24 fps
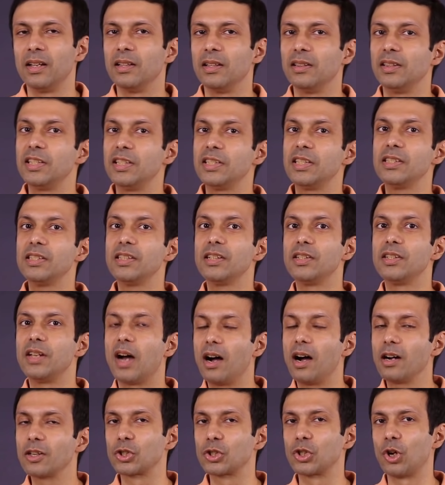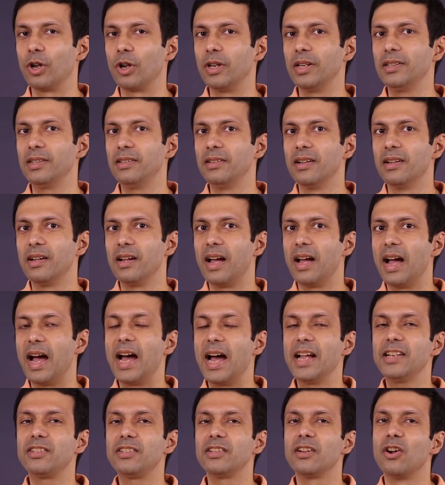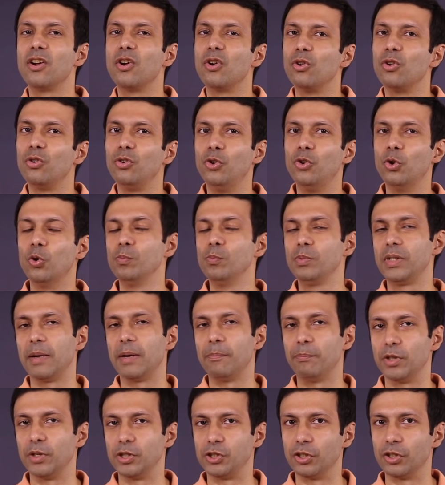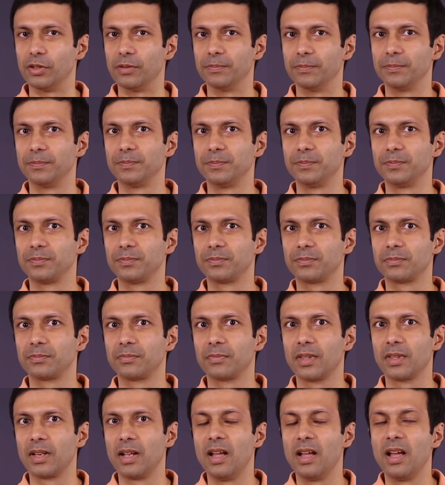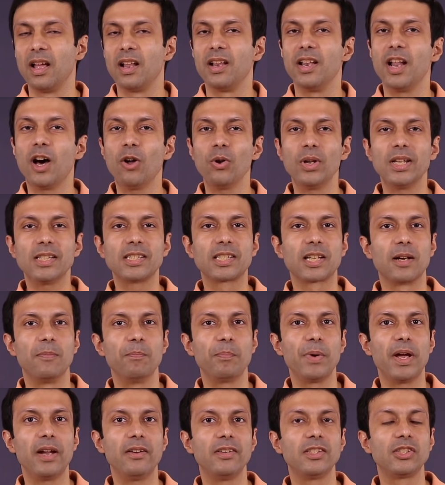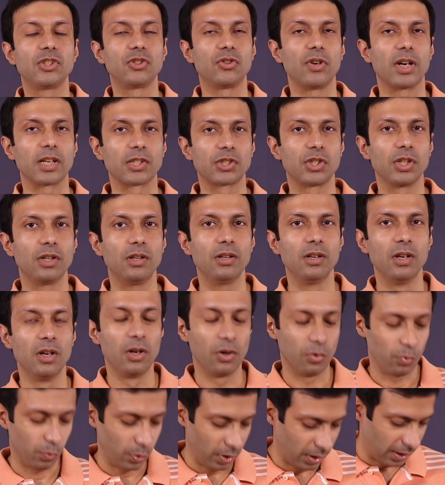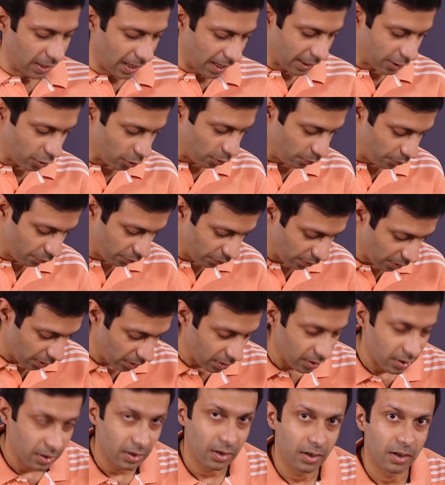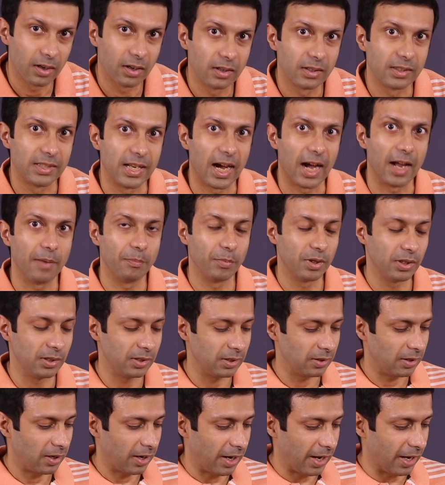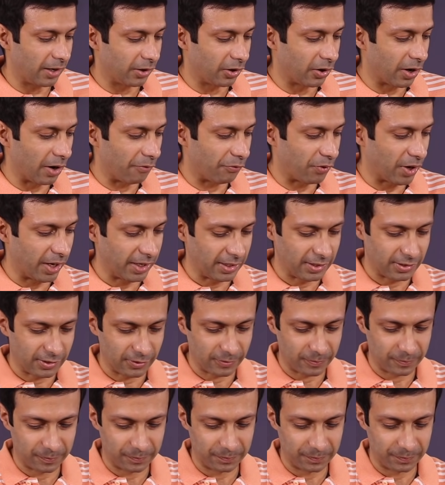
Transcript: This is a dark solid at room temperature. Now let's compare its structure with that of diamond and graphite.